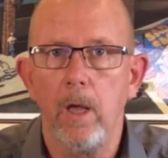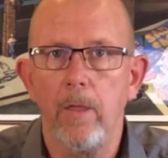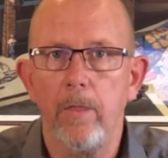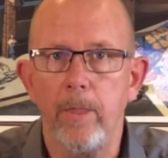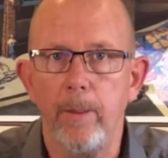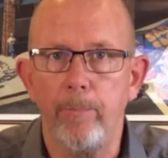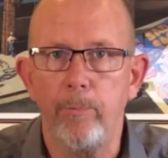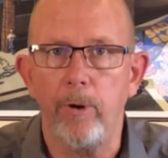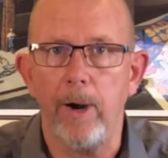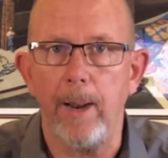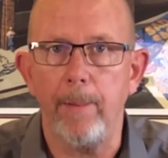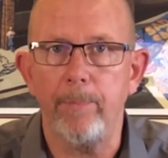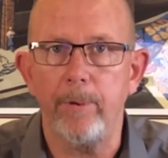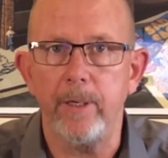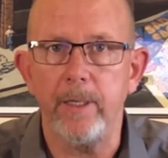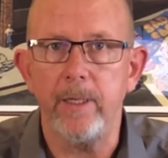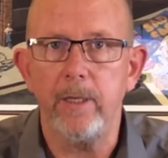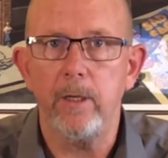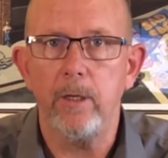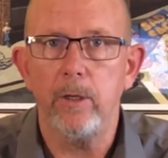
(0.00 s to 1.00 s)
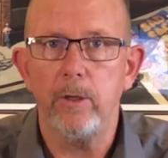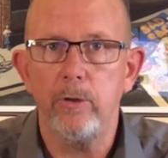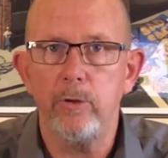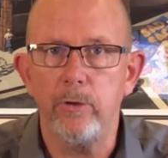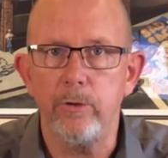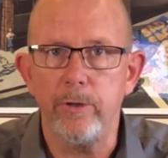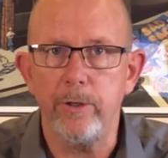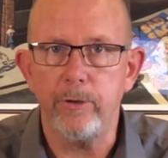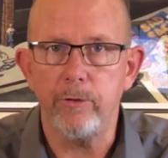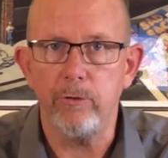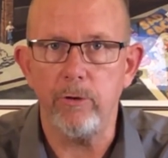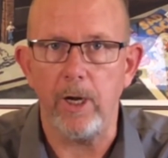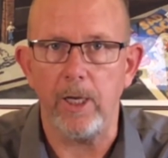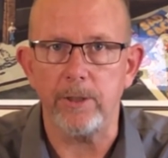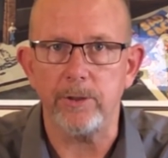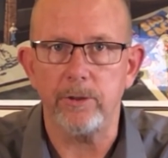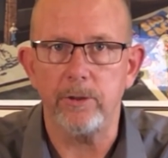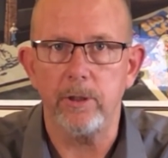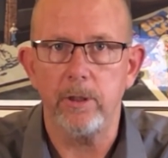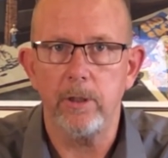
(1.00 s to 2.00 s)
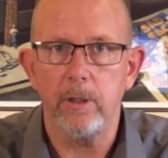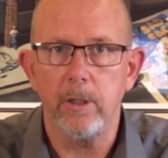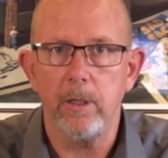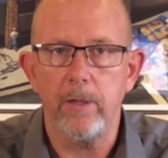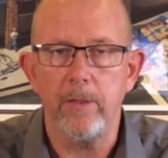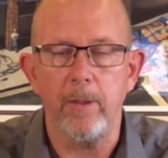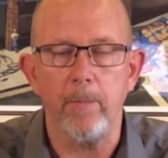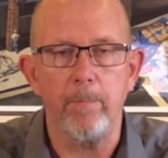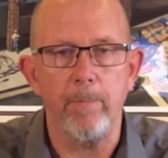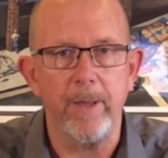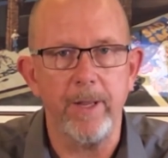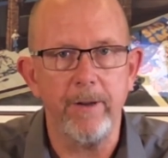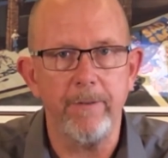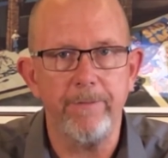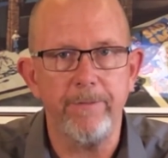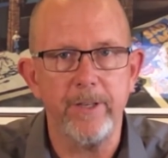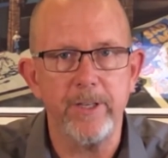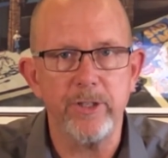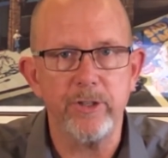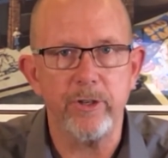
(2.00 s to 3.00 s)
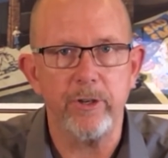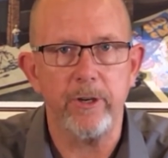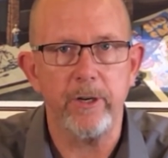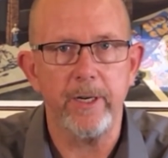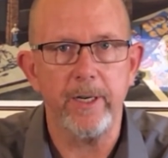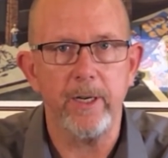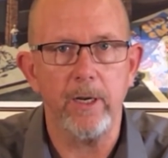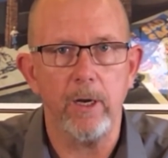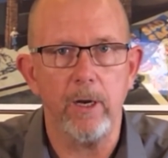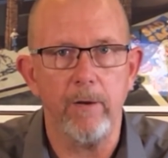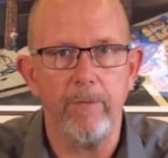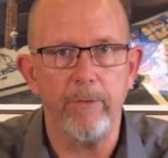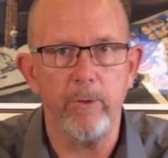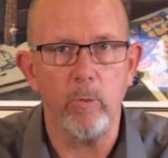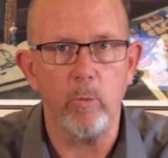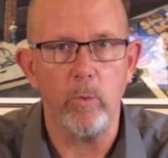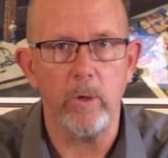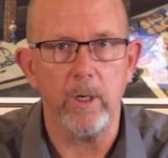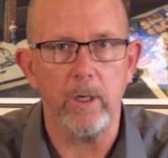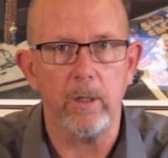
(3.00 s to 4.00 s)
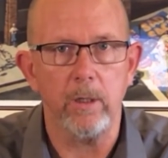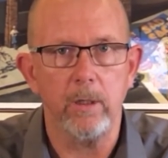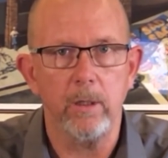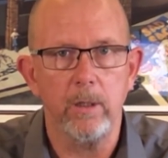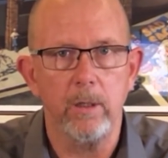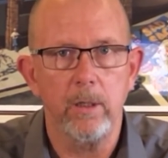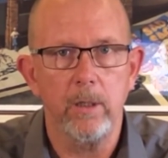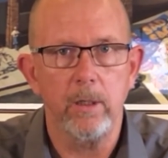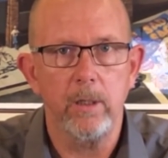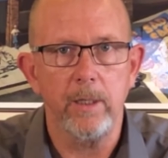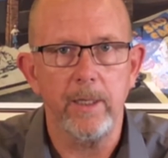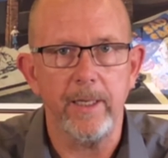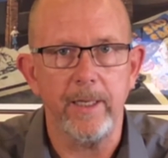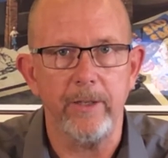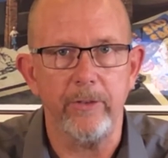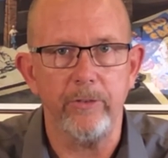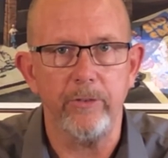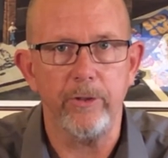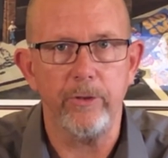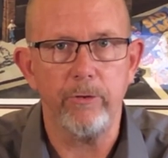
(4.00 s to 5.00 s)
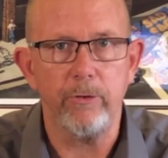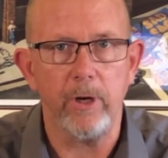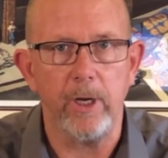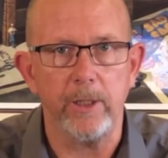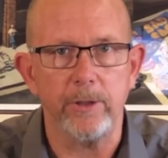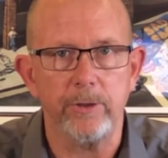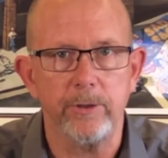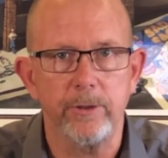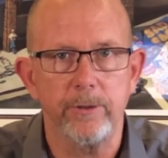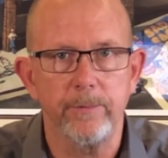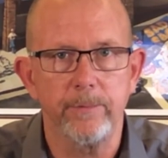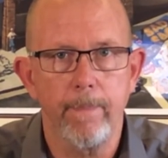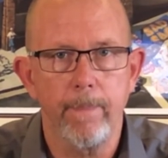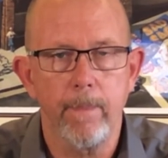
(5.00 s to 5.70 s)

the property to the trust. The beneficiary of the will is the trust.